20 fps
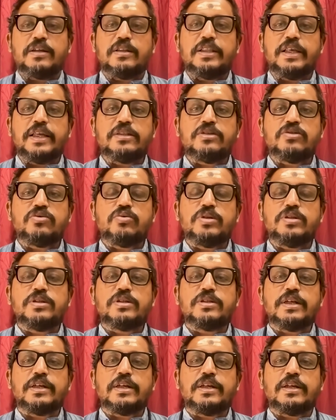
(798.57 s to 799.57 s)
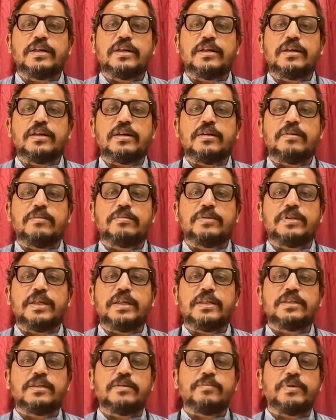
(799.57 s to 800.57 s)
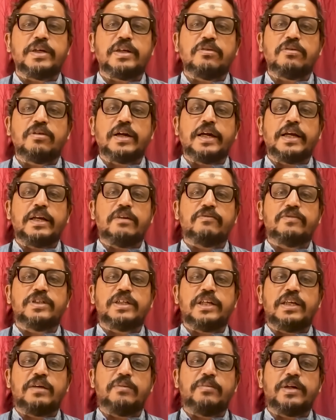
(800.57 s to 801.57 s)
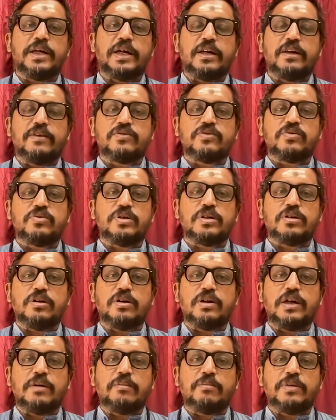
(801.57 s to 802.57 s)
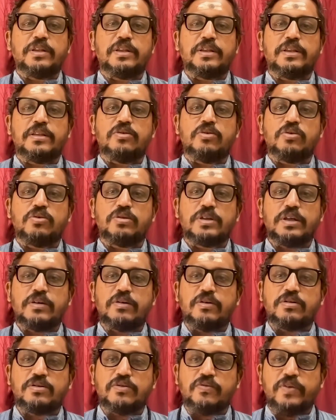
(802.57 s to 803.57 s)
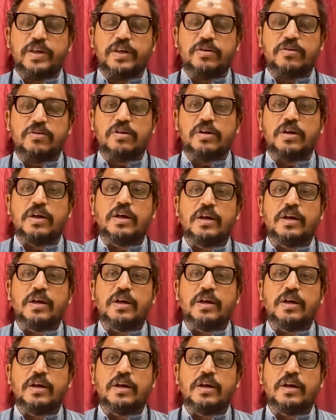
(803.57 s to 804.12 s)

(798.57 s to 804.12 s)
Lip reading: Then sweets that are there is a particular kind of jalebi kind of sweet called amriti. Those are also very good.